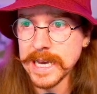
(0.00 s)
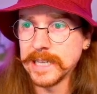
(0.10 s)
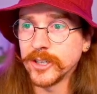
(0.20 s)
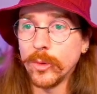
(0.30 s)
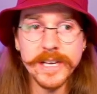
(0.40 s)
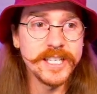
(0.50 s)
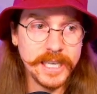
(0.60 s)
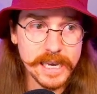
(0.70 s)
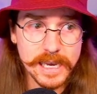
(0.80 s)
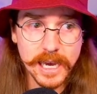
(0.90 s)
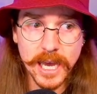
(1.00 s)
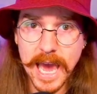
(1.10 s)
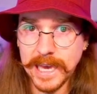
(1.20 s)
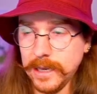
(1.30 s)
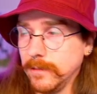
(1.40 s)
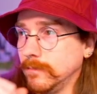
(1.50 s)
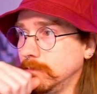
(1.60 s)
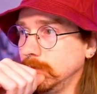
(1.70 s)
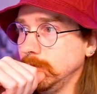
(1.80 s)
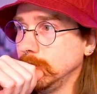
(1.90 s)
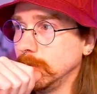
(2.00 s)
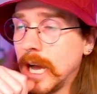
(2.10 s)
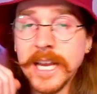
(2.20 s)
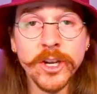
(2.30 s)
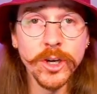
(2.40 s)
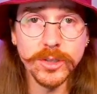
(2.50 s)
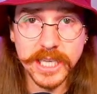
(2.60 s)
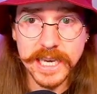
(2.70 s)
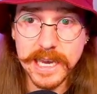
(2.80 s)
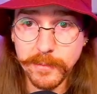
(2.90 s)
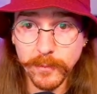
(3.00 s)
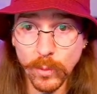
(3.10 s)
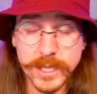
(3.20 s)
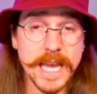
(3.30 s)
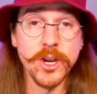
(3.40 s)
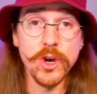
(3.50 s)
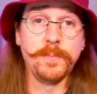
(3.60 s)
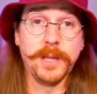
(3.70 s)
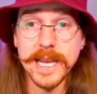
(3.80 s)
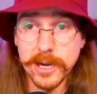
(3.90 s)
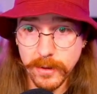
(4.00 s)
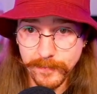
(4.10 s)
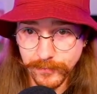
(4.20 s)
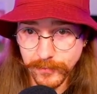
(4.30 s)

and so we see a a new team with a new player.